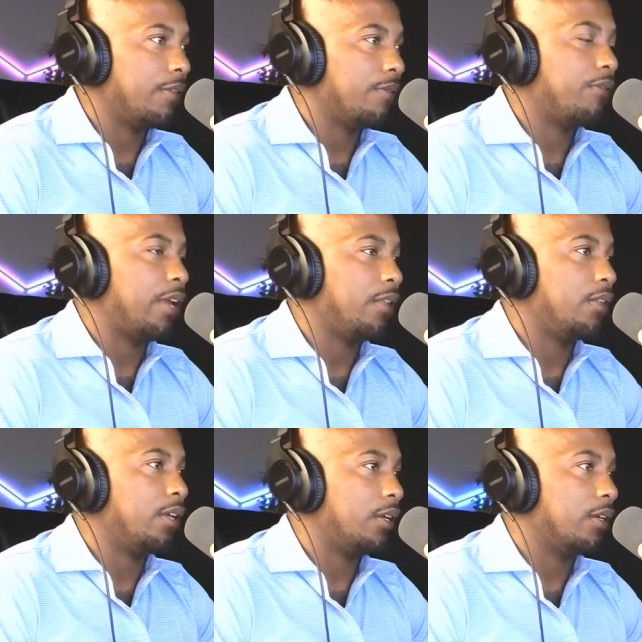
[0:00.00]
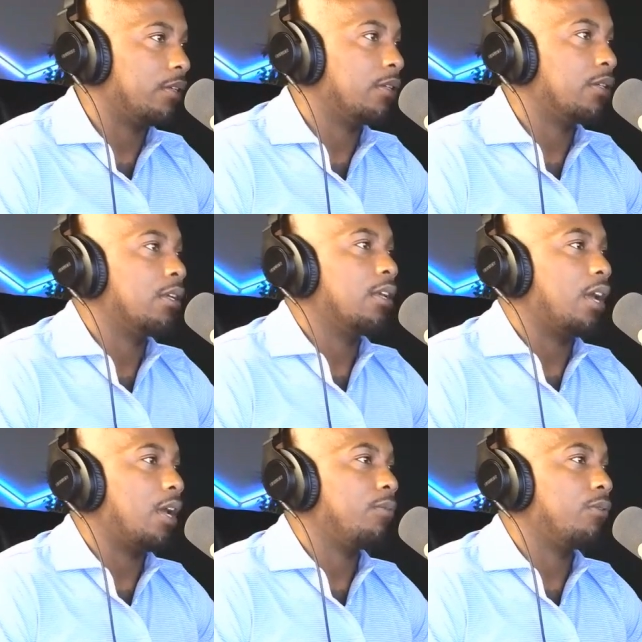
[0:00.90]
Faith is
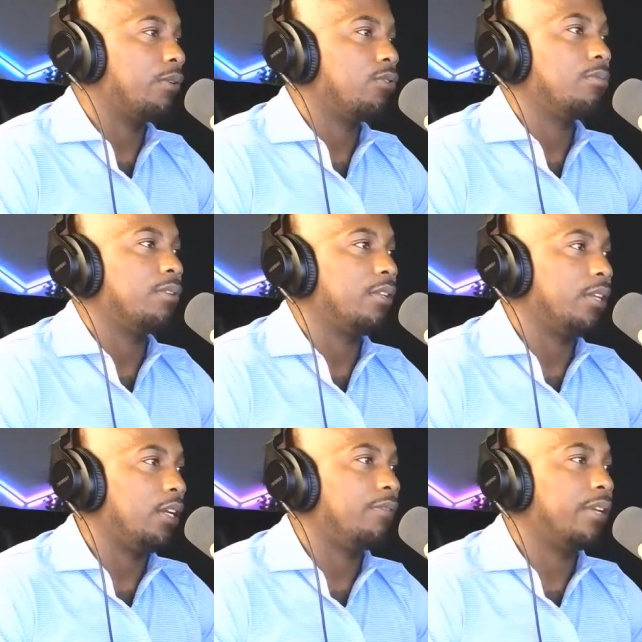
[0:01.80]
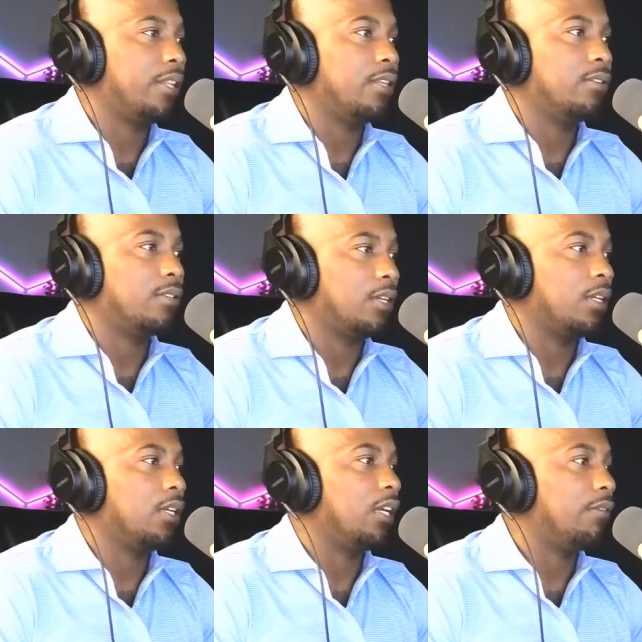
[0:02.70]
I'm going to believe in this
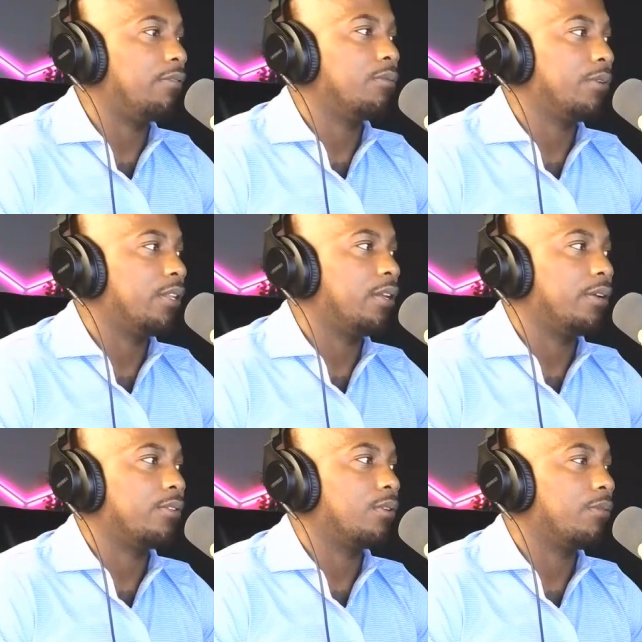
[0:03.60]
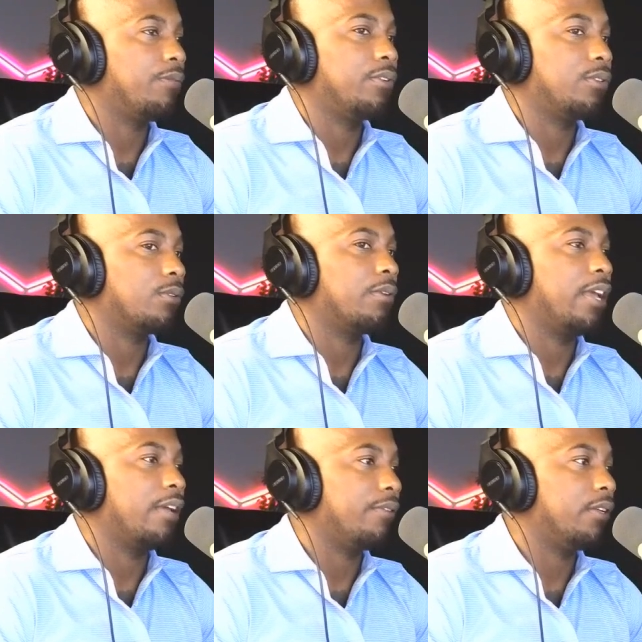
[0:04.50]
thing even when there's no physical
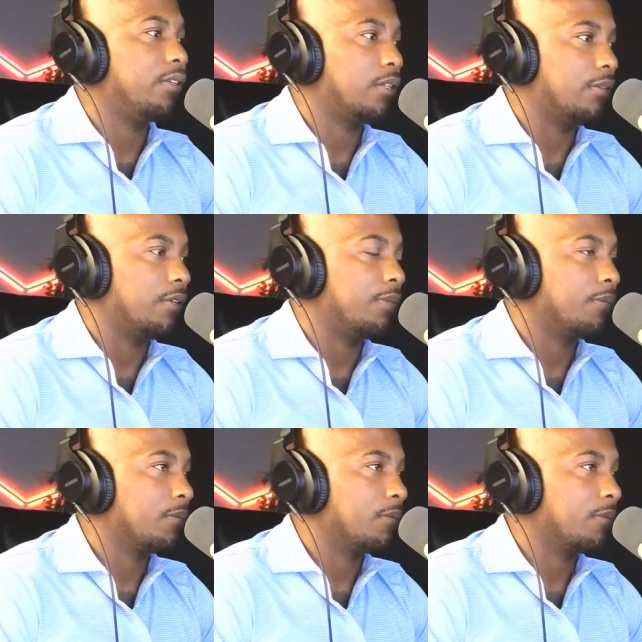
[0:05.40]
evidence of it.